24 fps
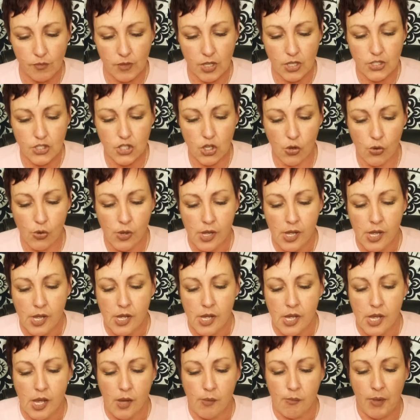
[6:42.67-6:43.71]
So
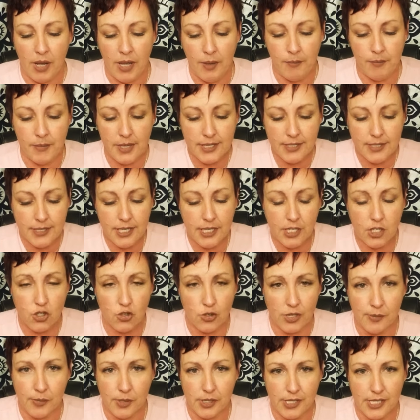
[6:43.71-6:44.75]
my Mystic
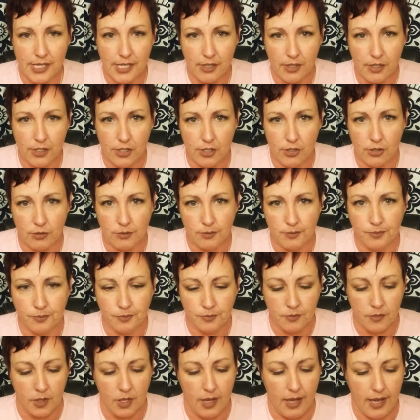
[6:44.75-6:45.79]
Dreamer Tarot
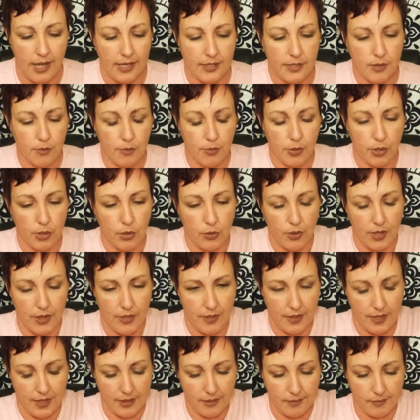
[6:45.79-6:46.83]
has a book with
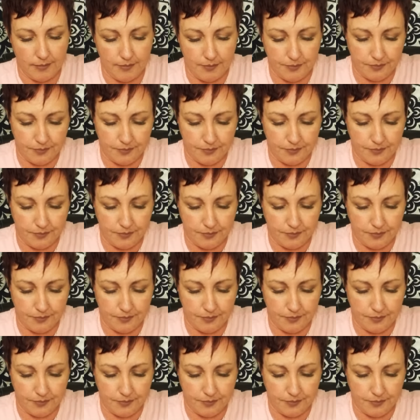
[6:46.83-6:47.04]
it.